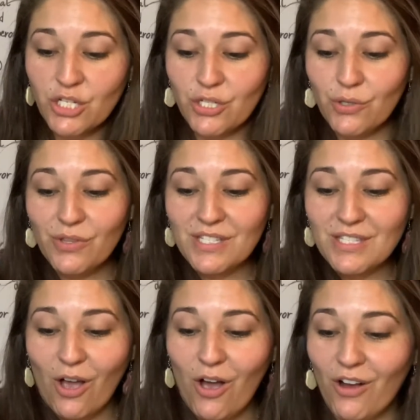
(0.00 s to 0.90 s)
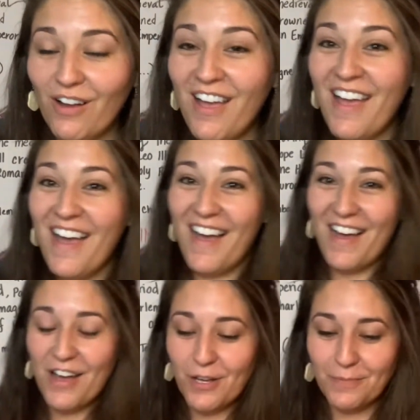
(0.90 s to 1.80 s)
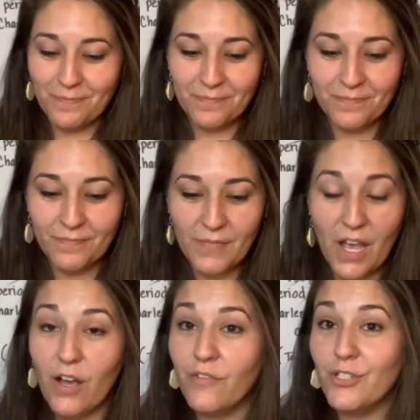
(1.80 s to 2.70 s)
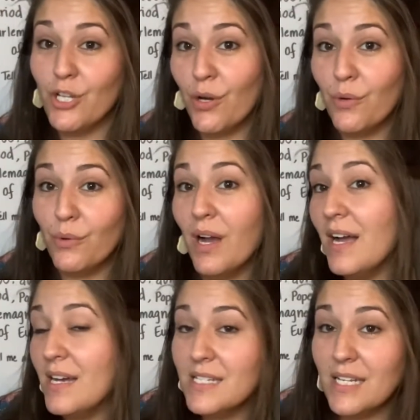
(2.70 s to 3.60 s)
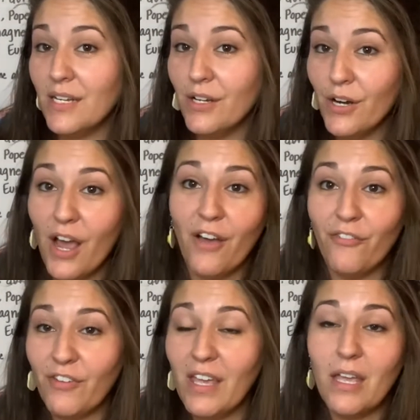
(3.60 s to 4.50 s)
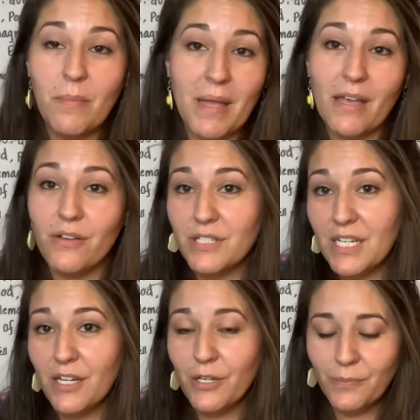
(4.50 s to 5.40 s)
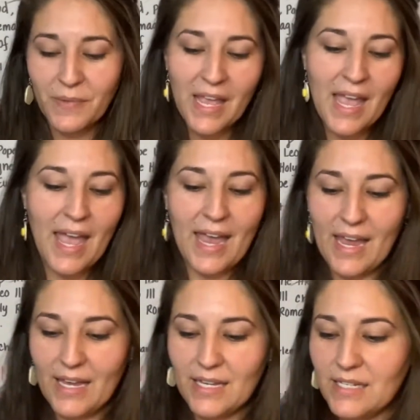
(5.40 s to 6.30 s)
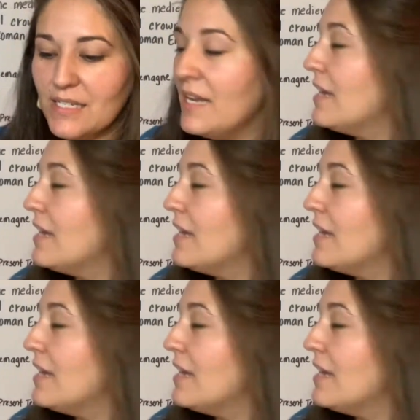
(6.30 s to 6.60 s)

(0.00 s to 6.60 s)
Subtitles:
to the song of doe, a deer, a female deer. And